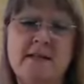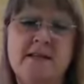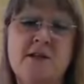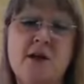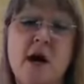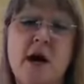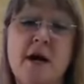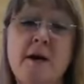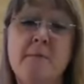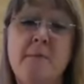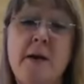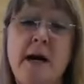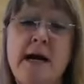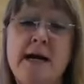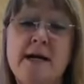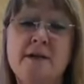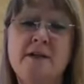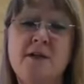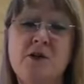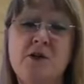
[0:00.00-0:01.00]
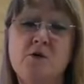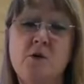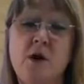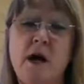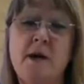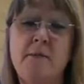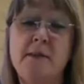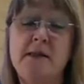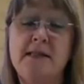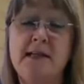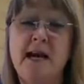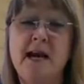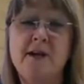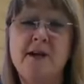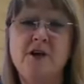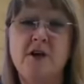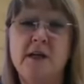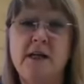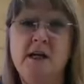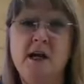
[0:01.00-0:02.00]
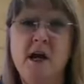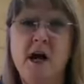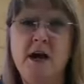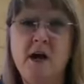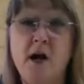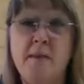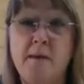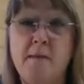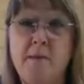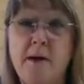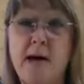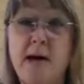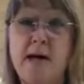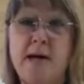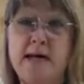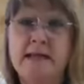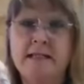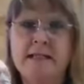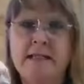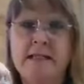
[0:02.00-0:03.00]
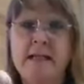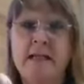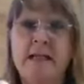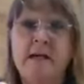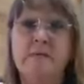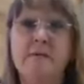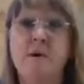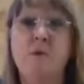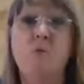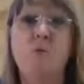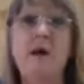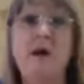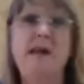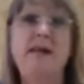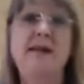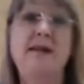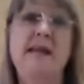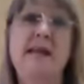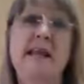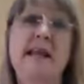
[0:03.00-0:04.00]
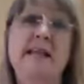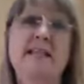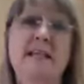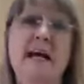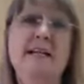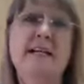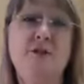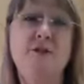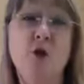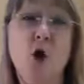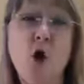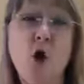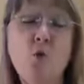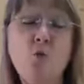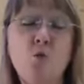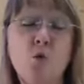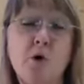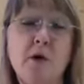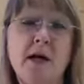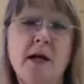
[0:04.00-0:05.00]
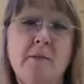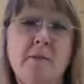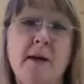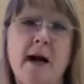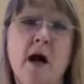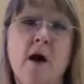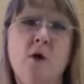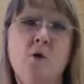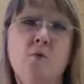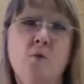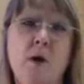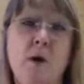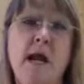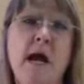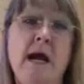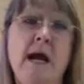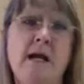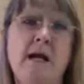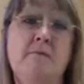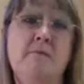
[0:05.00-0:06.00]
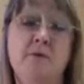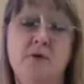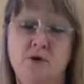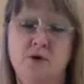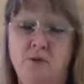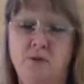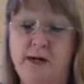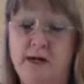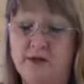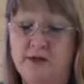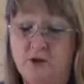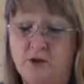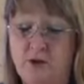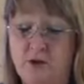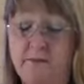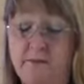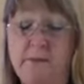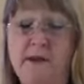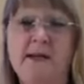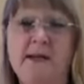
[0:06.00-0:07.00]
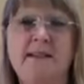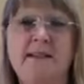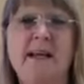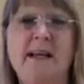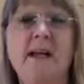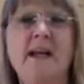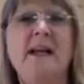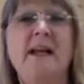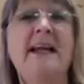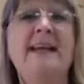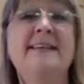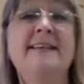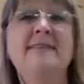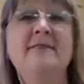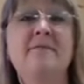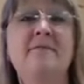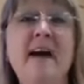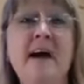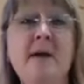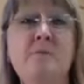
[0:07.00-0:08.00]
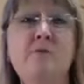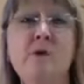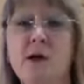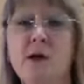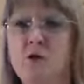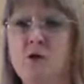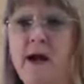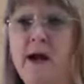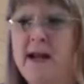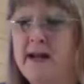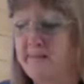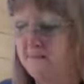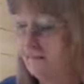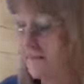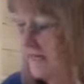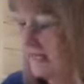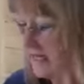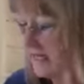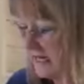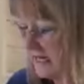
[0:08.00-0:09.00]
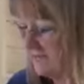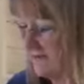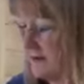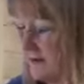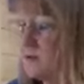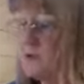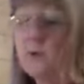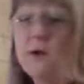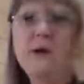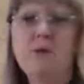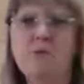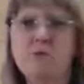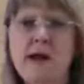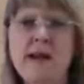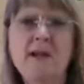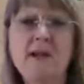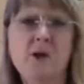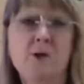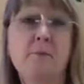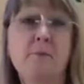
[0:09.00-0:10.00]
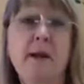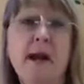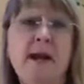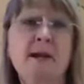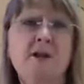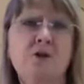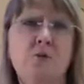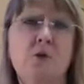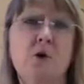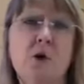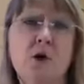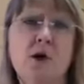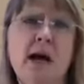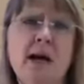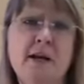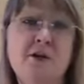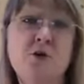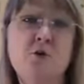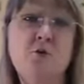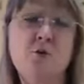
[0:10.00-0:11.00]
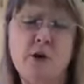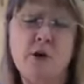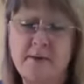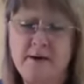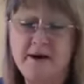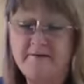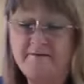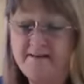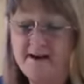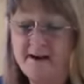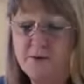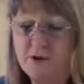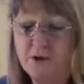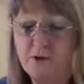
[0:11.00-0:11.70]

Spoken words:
not a bias stripe. It's actually cut on the bias. But one of the things I don't worry about when I am doing string piecing is fabric grain. If I'm doing regular patchwork, I do worry about fabric